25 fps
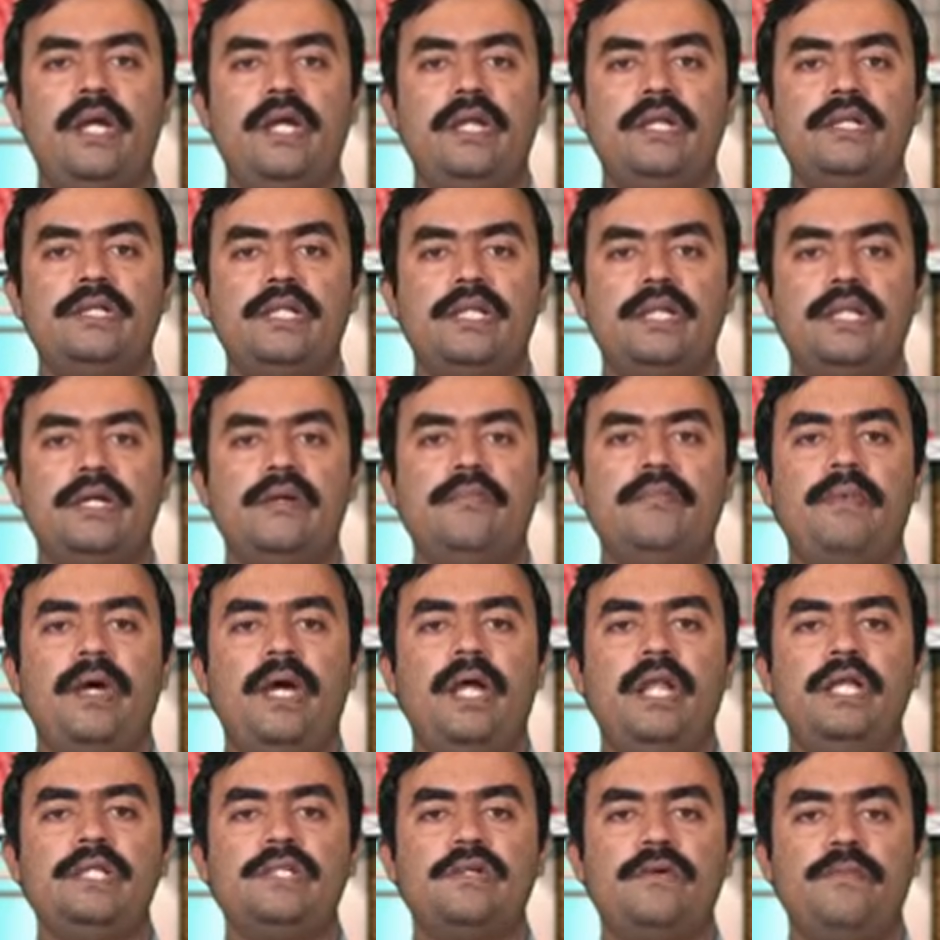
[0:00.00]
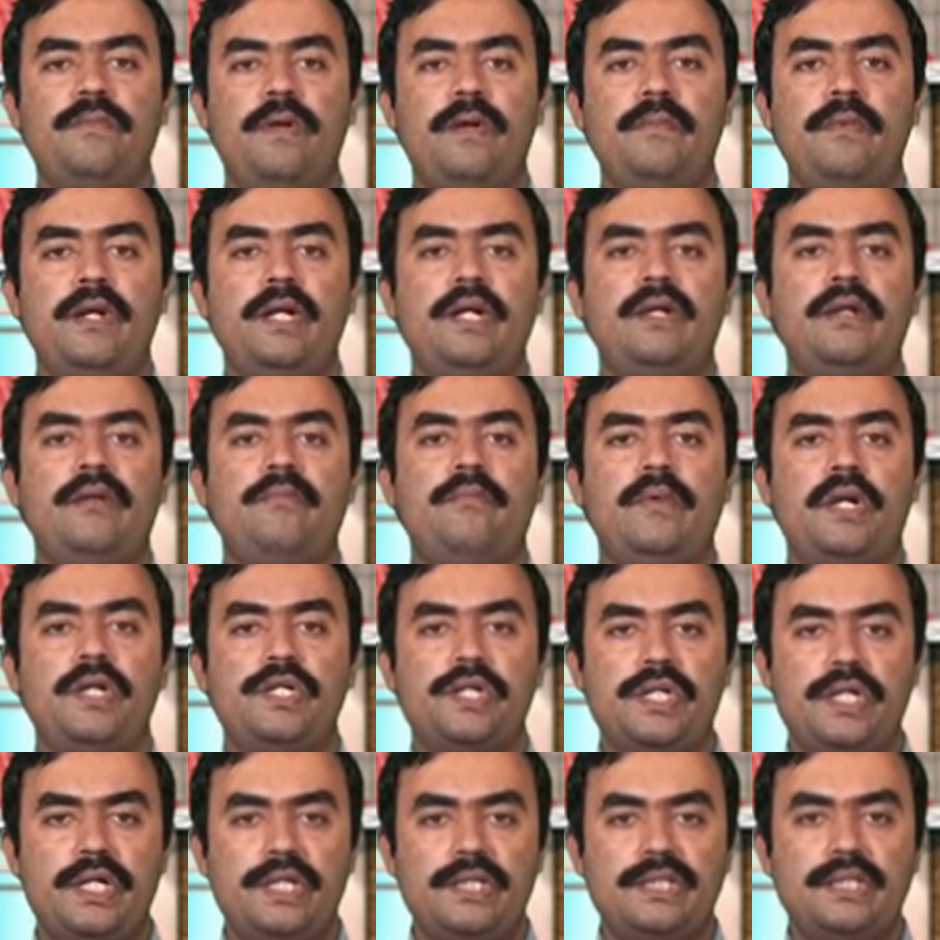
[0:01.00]
again see the balance of payment
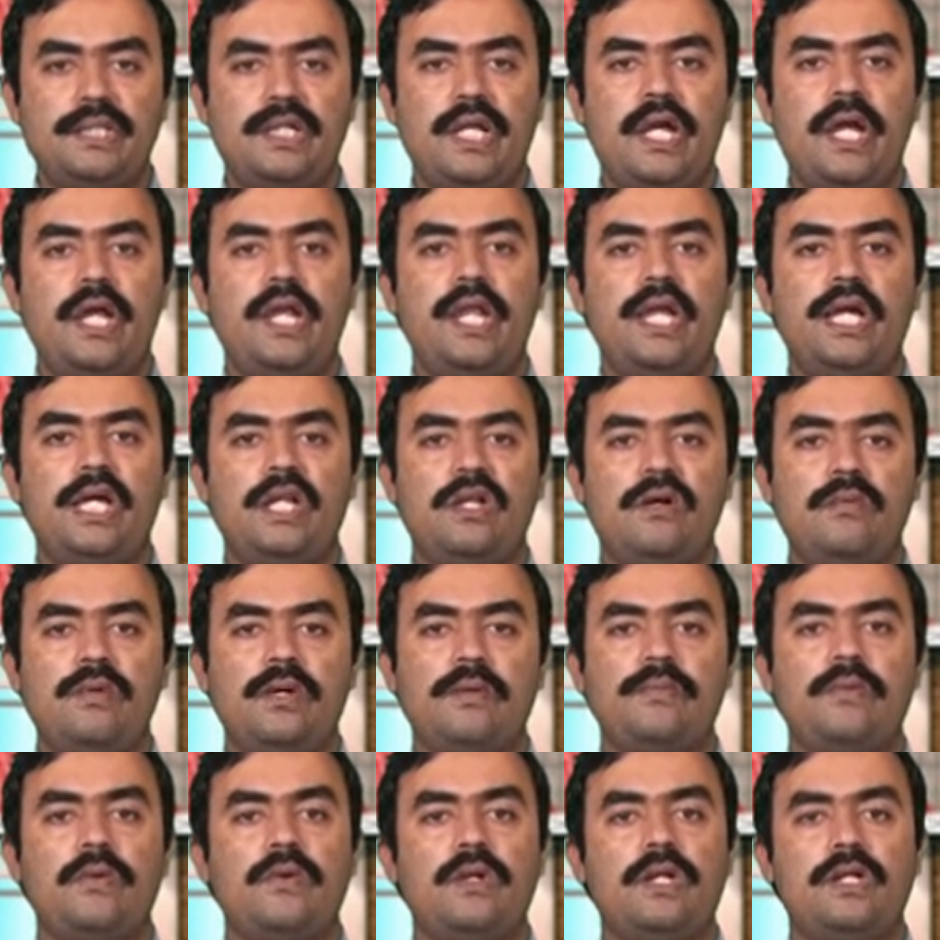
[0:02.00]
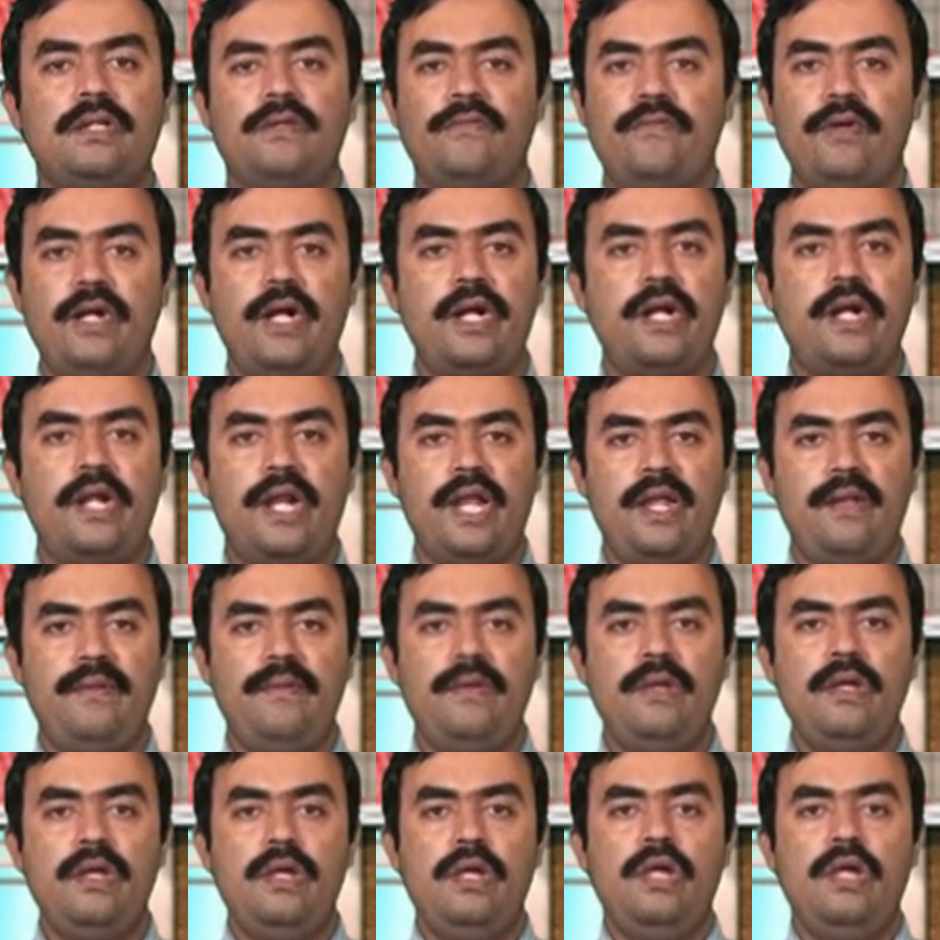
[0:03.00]
measures and economic progress of a country.